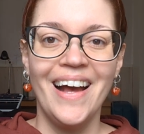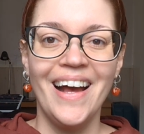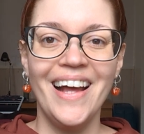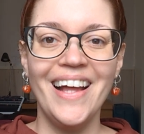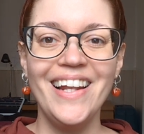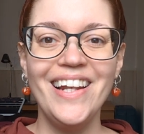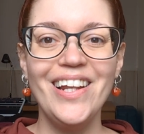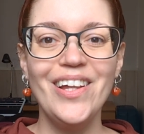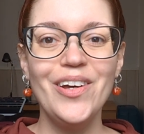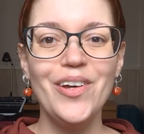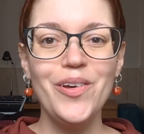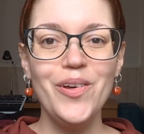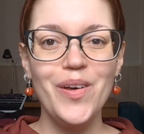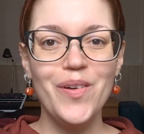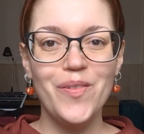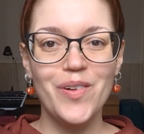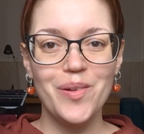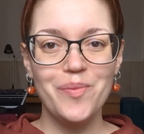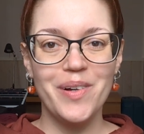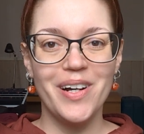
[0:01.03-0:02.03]
Hello,
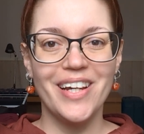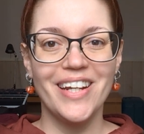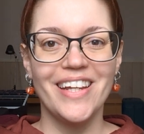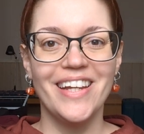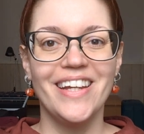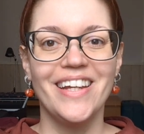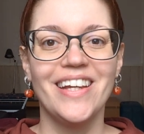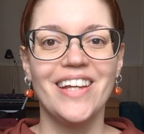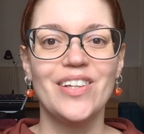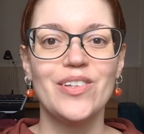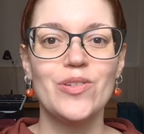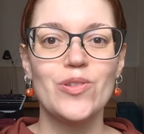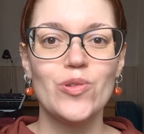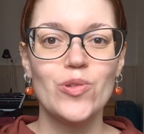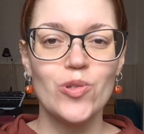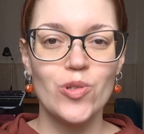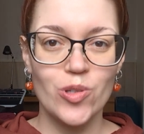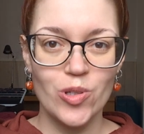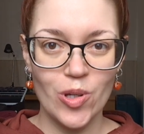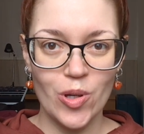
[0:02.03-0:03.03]
everybody!
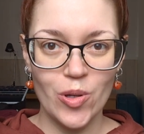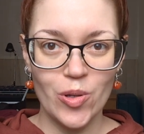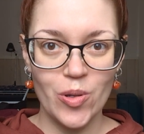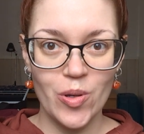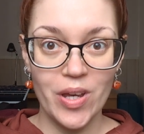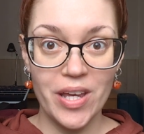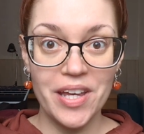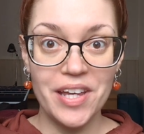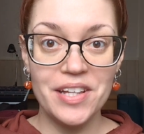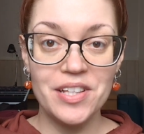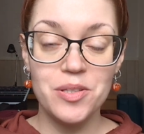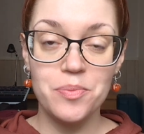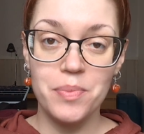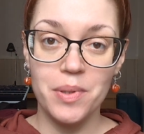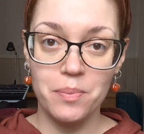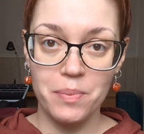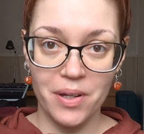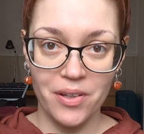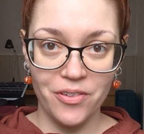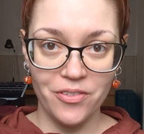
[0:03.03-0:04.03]
So it's
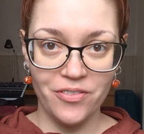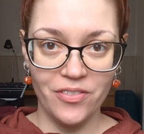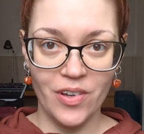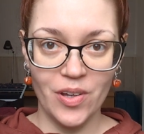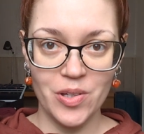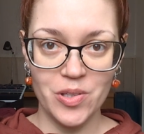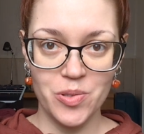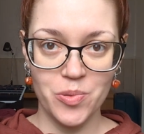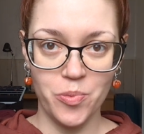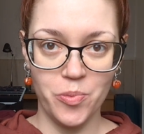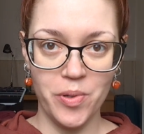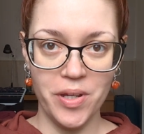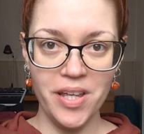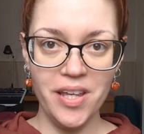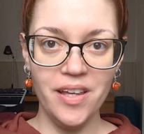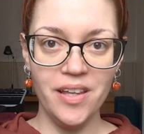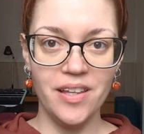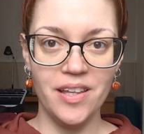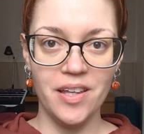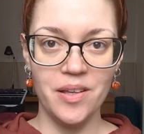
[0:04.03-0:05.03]
been my first
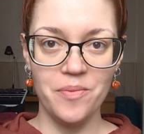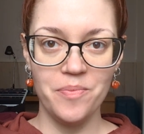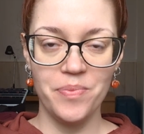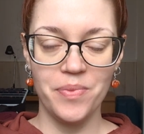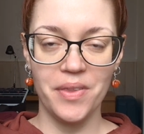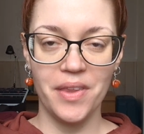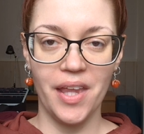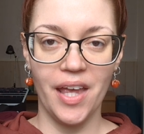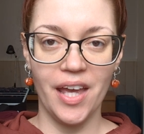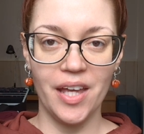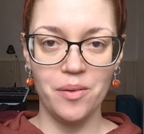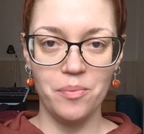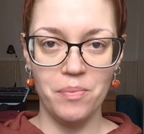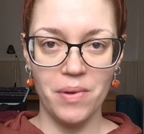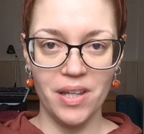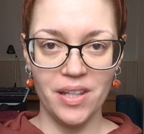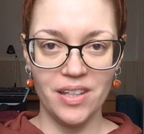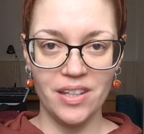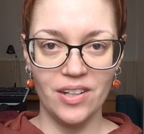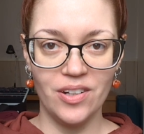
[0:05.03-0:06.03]
week at
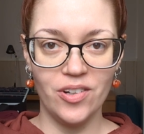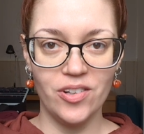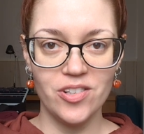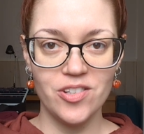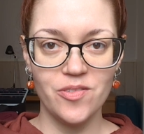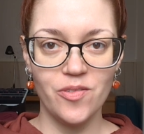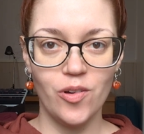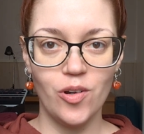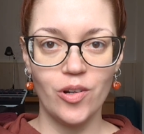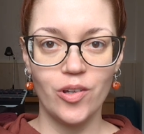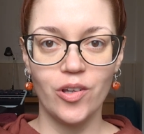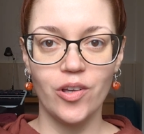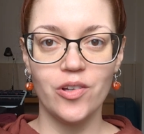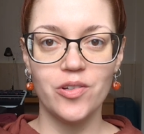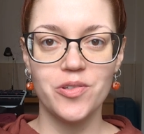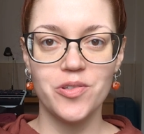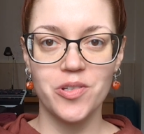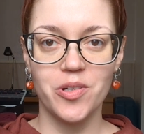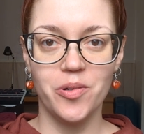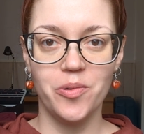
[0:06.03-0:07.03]
Bäckedals
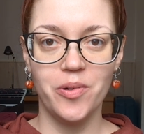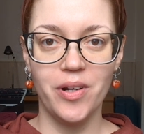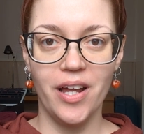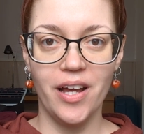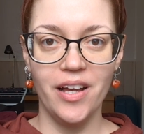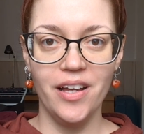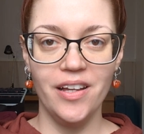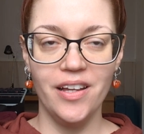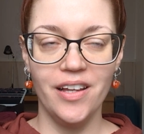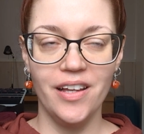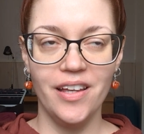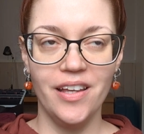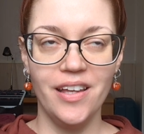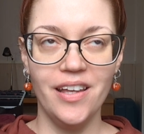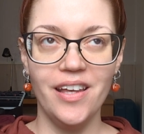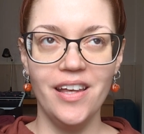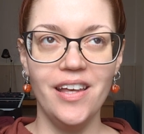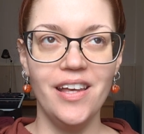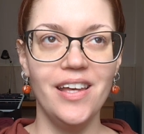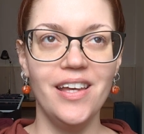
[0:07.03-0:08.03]
folkhögskola,
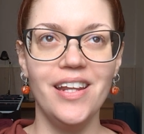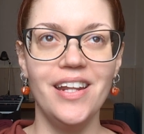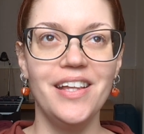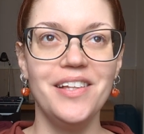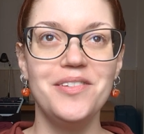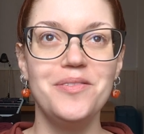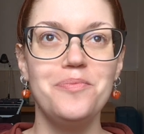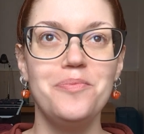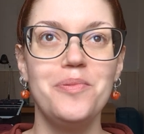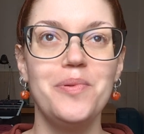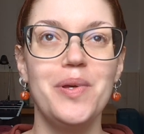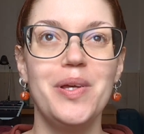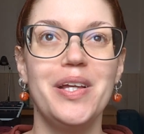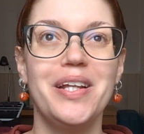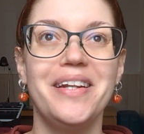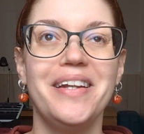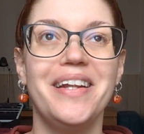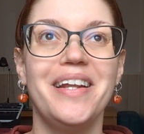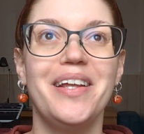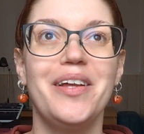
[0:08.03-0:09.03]
and it's
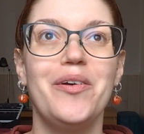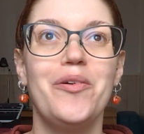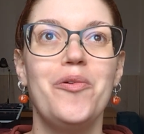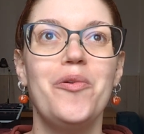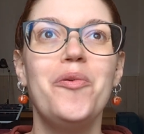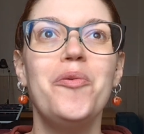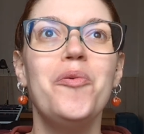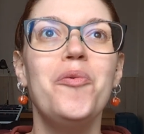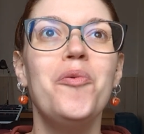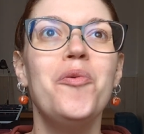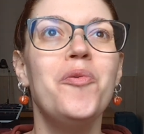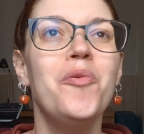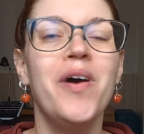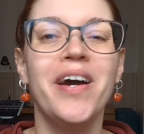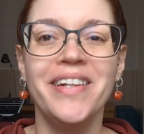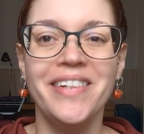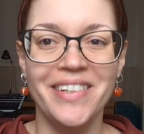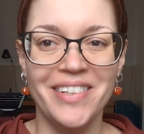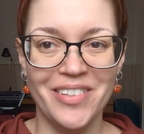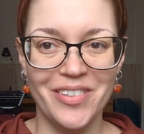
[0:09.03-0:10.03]
been
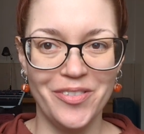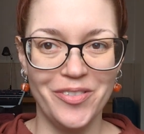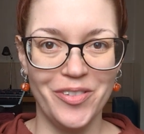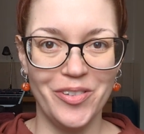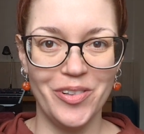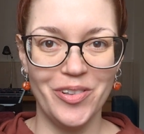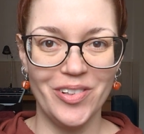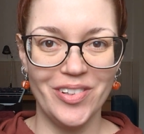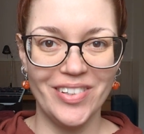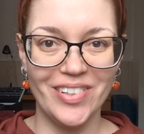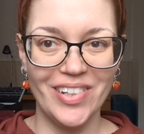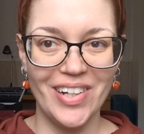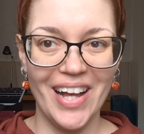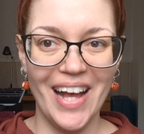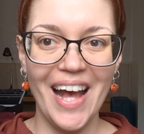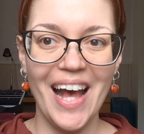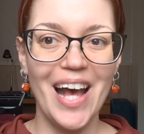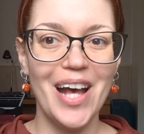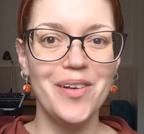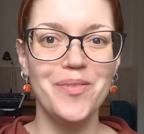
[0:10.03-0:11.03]
wonderful,
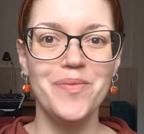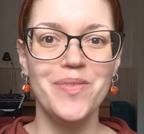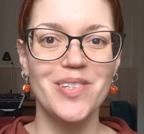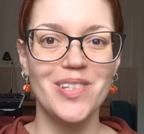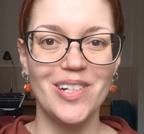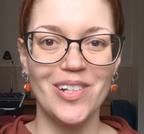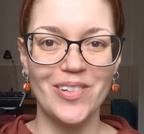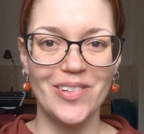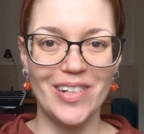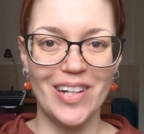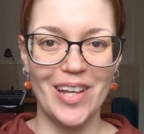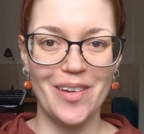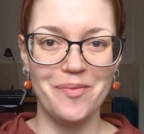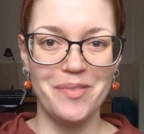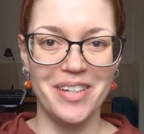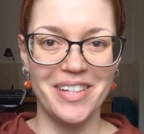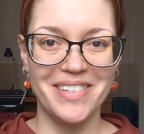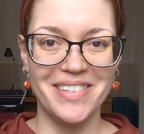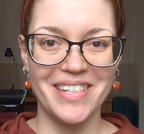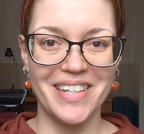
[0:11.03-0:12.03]
absolutely
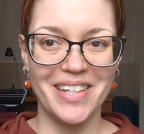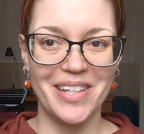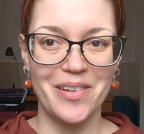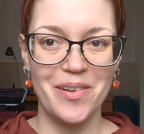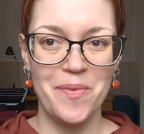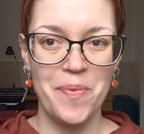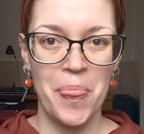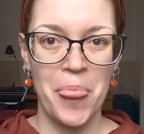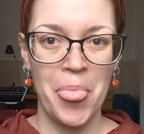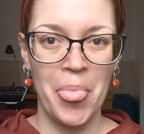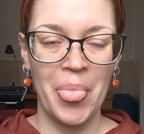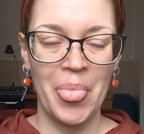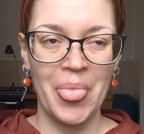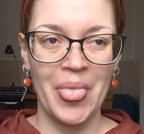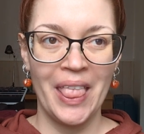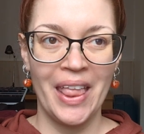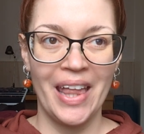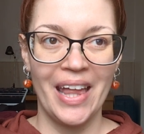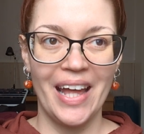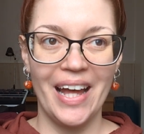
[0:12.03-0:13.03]
amazing.
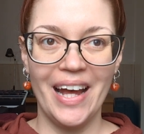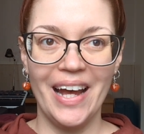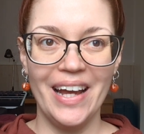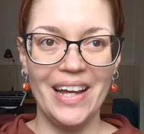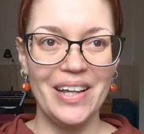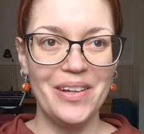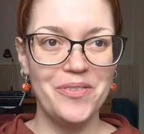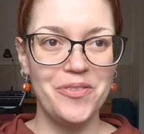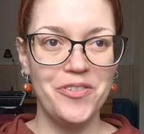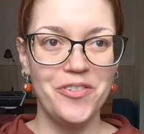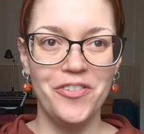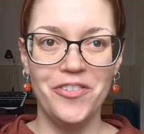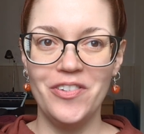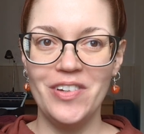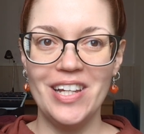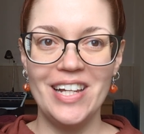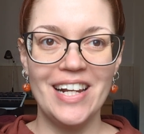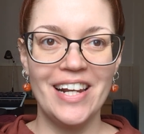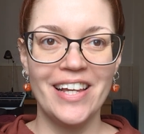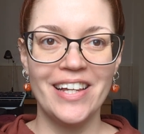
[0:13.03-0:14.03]
I am
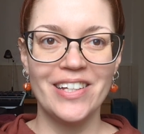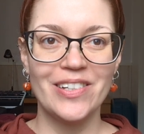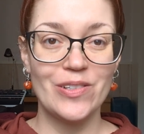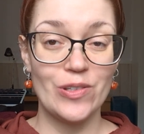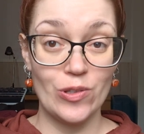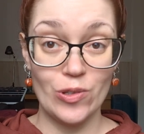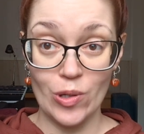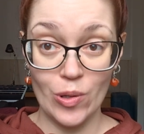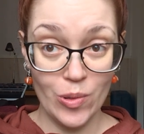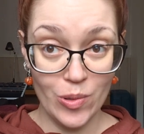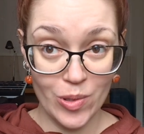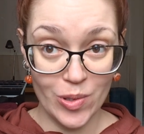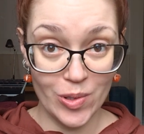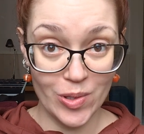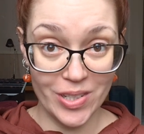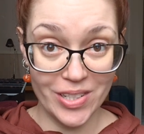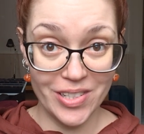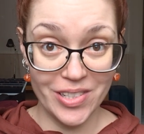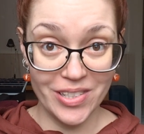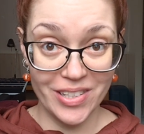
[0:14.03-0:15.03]
feeling so
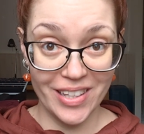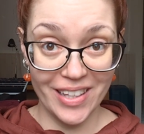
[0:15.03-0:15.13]
good.